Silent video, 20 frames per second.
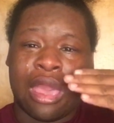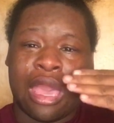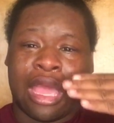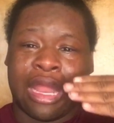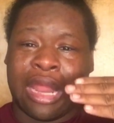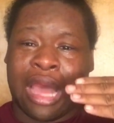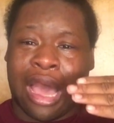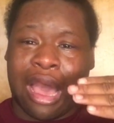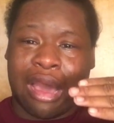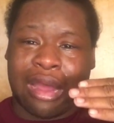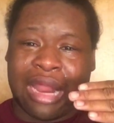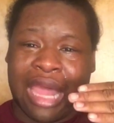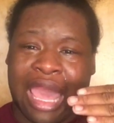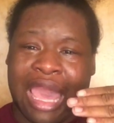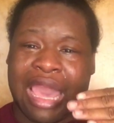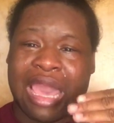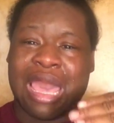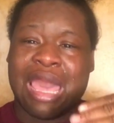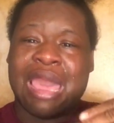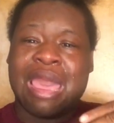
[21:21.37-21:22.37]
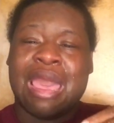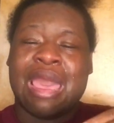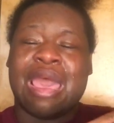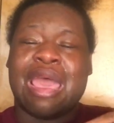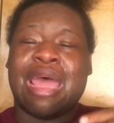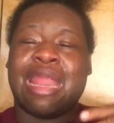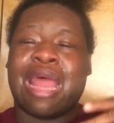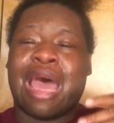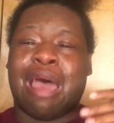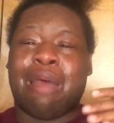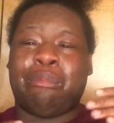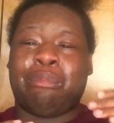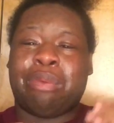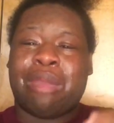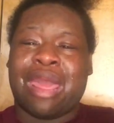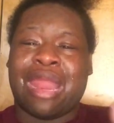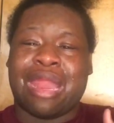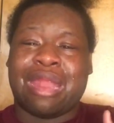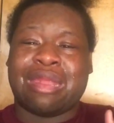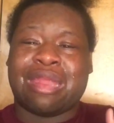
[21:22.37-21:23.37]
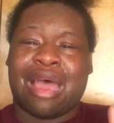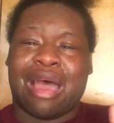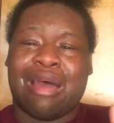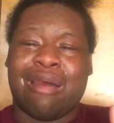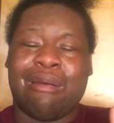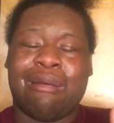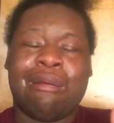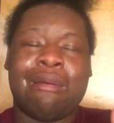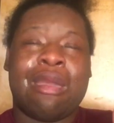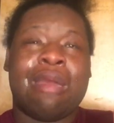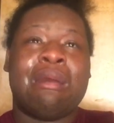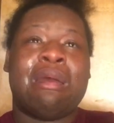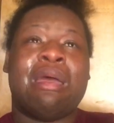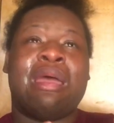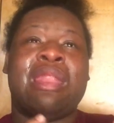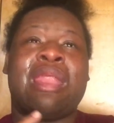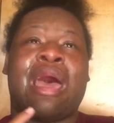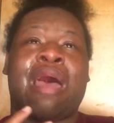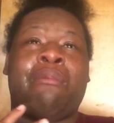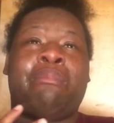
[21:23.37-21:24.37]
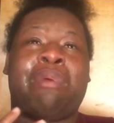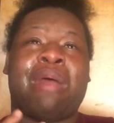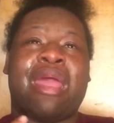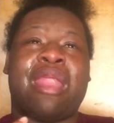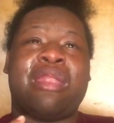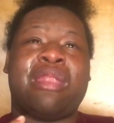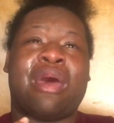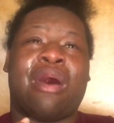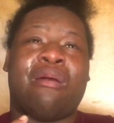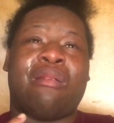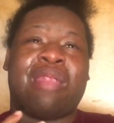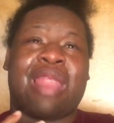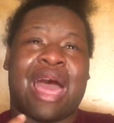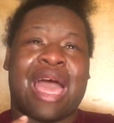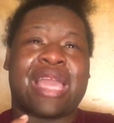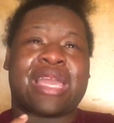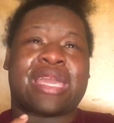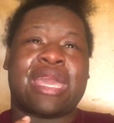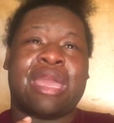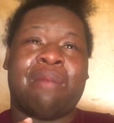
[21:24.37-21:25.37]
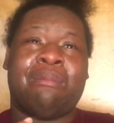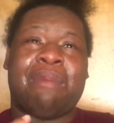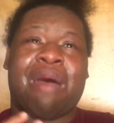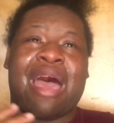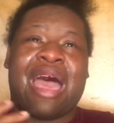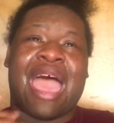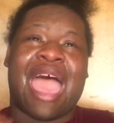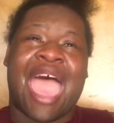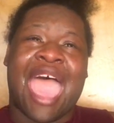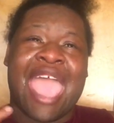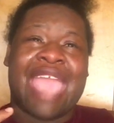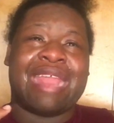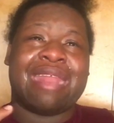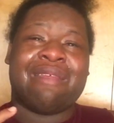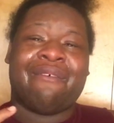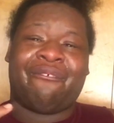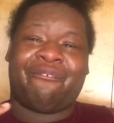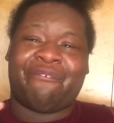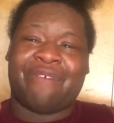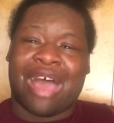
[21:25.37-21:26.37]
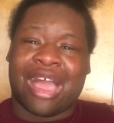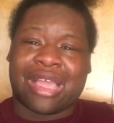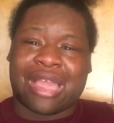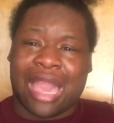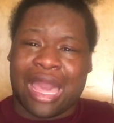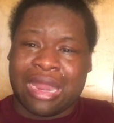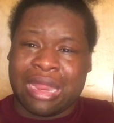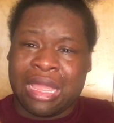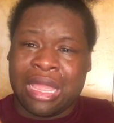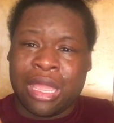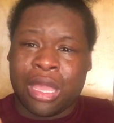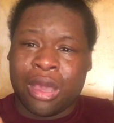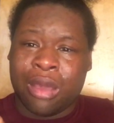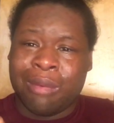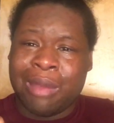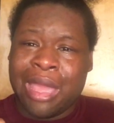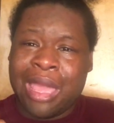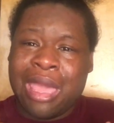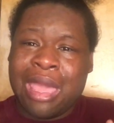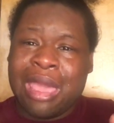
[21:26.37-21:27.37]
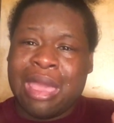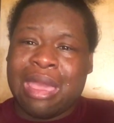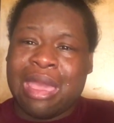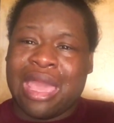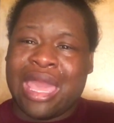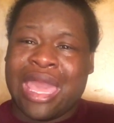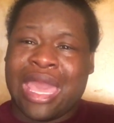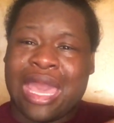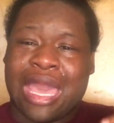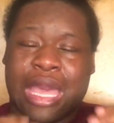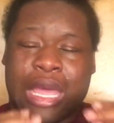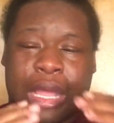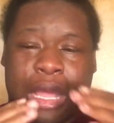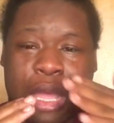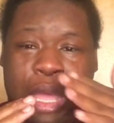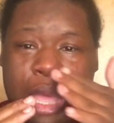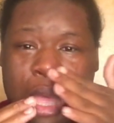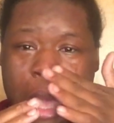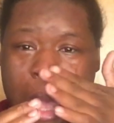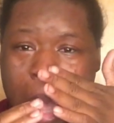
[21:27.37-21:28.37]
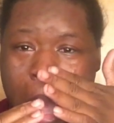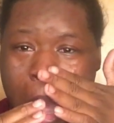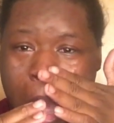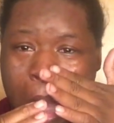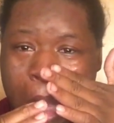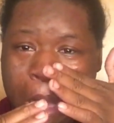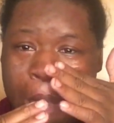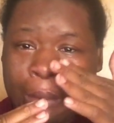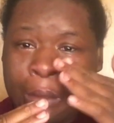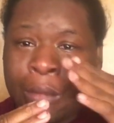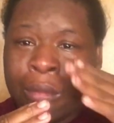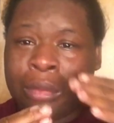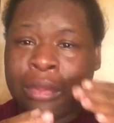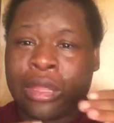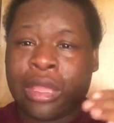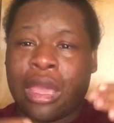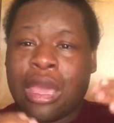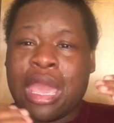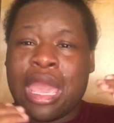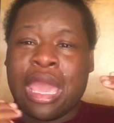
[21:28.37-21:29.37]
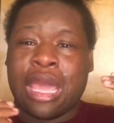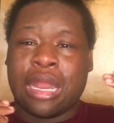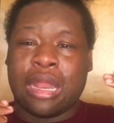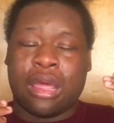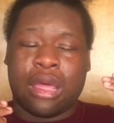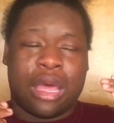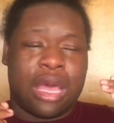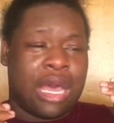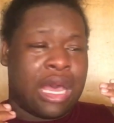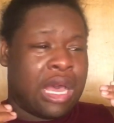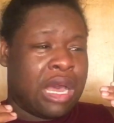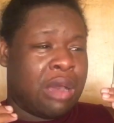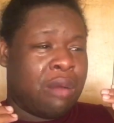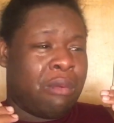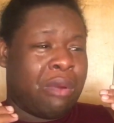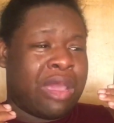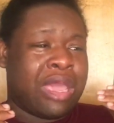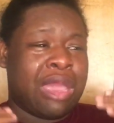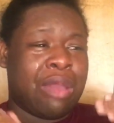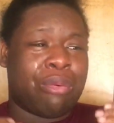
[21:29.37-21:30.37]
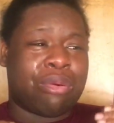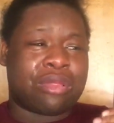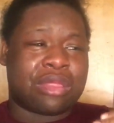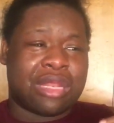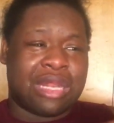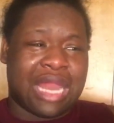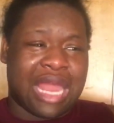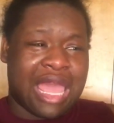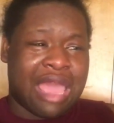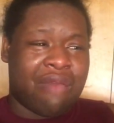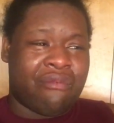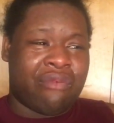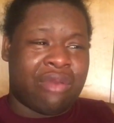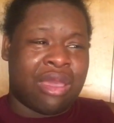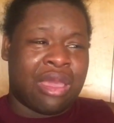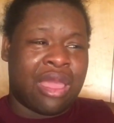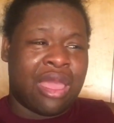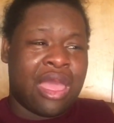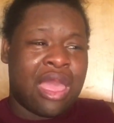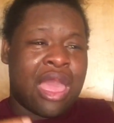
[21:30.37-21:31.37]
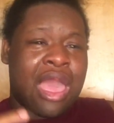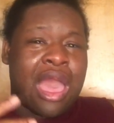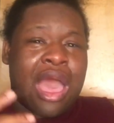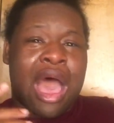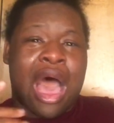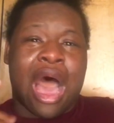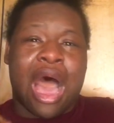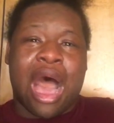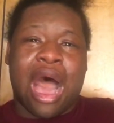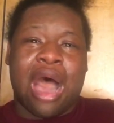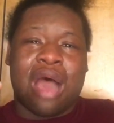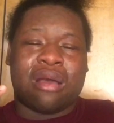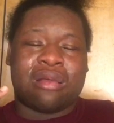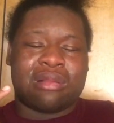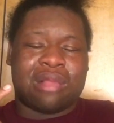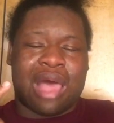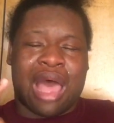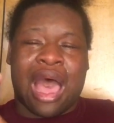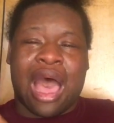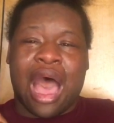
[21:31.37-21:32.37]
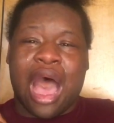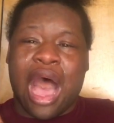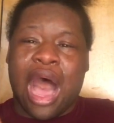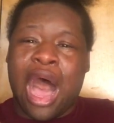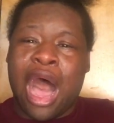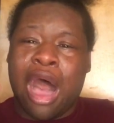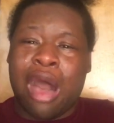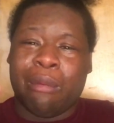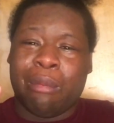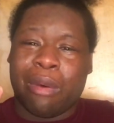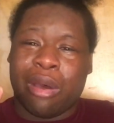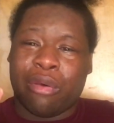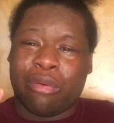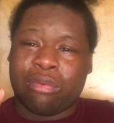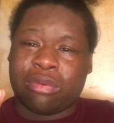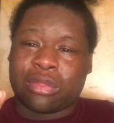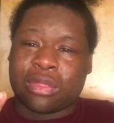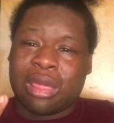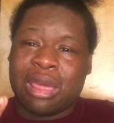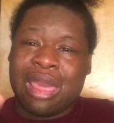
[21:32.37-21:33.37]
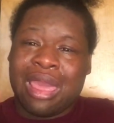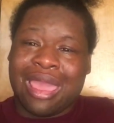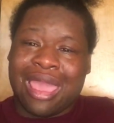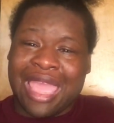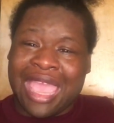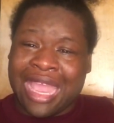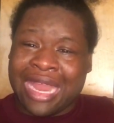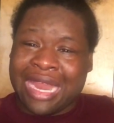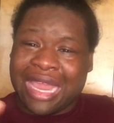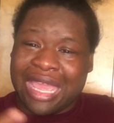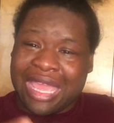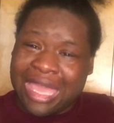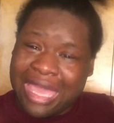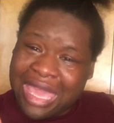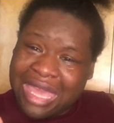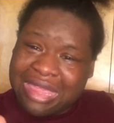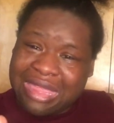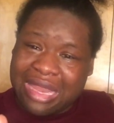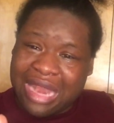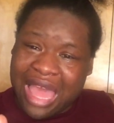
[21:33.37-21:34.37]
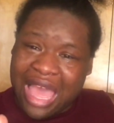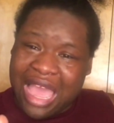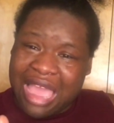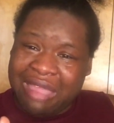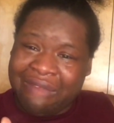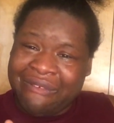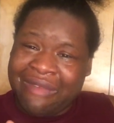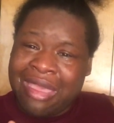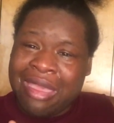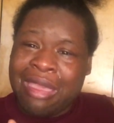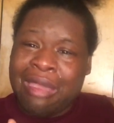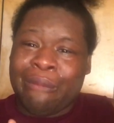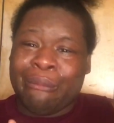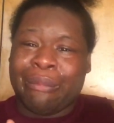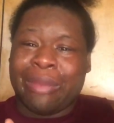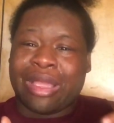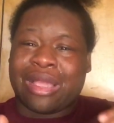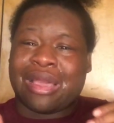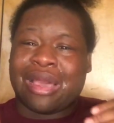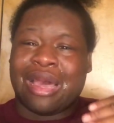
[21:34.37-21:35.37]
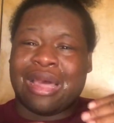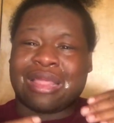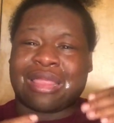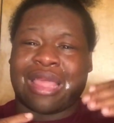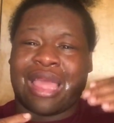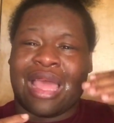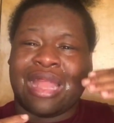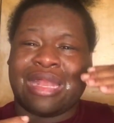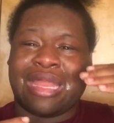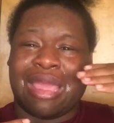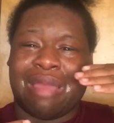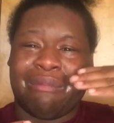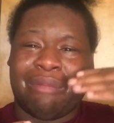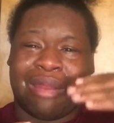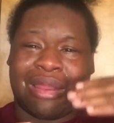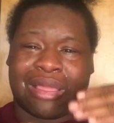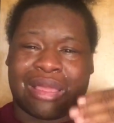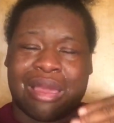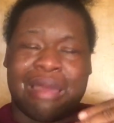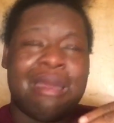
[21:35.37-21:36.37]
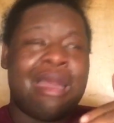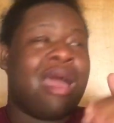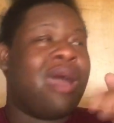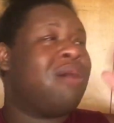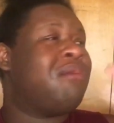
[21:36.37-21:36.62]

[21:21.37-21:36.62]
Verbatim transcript: And all that, and I really don't, and I really don't like him. I hate the fuck out of him. And and uh, when he was living, I I almost ended his life because I didn't want to go.